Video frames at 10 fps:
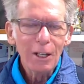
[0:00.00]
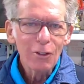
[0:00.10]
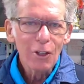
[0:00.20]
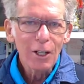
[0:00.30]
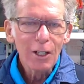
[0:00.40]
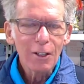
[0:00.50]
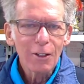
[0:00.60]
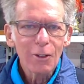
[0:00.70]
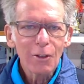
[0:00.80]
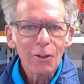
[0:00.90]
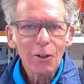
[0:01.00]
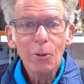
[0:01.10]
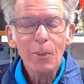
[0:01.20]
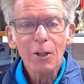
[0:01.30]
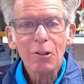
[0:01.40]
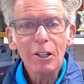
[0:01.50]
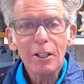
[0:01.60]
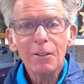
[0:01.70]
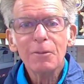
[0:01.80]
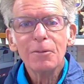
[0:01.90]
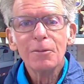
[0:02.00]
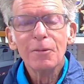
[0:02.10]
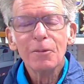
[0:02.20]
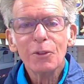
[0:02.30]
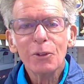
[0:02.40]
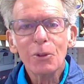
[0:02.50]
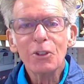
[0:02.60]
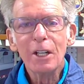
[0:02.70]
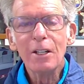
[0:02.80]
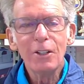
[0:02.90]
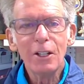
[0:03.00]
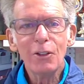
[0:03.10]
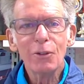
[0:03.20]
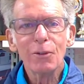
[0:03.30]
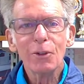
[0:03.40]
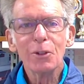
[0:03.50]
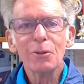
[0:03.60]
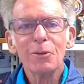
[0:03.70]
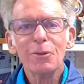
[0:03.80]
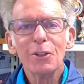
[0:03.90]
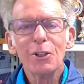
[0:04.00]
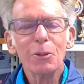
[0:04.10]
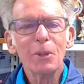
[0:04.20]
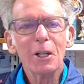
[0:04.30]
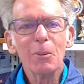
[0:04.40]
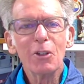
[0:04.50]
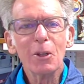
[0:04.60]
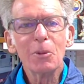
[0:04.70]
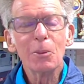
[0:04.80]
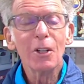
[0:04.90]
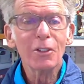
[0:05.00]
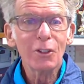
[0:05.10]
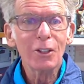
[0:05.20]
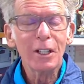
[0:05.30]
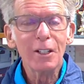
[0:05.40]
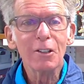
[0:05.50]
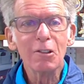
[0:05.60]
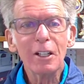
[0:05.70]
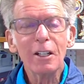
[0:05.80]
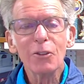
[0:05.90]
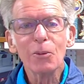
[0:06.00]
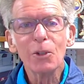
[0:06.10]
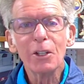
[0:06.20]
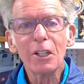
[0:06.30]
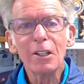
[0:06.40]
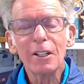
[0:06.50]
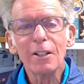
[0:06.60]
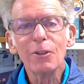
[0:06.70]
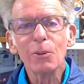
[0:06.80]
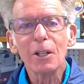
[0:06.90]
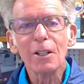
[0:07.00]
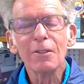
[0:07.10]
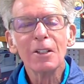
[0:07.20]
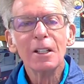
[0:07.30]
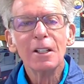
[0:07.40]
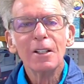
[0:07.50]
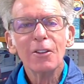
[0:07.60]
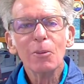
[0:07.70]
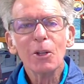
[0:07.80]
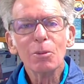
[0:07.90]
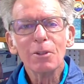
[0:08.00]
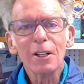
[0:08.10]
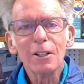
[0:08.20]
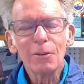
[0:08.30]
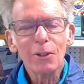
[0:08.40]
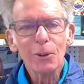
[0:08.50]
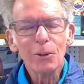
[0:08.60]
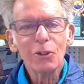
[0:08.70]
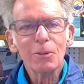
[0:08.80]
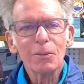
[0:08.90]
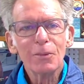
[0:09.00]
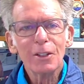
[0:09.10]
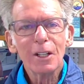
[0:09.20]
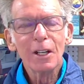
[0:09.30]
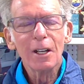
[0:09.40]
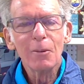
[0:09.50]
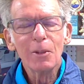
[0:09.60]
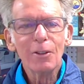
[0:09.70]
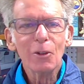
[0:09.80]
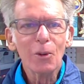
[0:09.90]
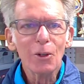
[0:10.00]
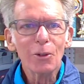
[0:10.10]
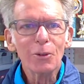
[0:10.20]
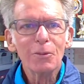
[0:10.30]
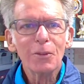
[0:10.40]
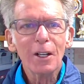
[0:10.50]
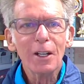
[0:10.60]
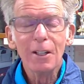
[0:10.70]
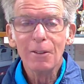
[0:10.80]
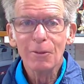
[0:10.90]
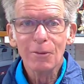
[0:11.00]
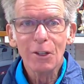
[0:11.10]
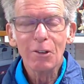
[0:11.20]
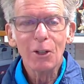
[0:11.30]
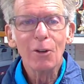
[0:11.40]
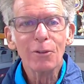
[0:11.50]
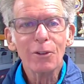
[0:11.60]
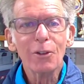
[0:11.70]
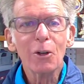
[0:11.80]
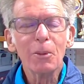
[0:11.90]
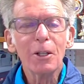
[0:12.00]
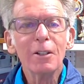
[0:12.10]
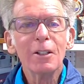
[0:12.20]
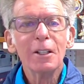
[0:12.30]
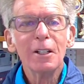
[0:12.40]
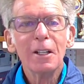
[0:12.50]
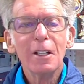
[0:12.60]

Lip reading: Things like Lumo Green. Took 10 years for it to become acceptable. I still hear that green doesn't work here, yet it's one of the most productive lures in the world and very often copied.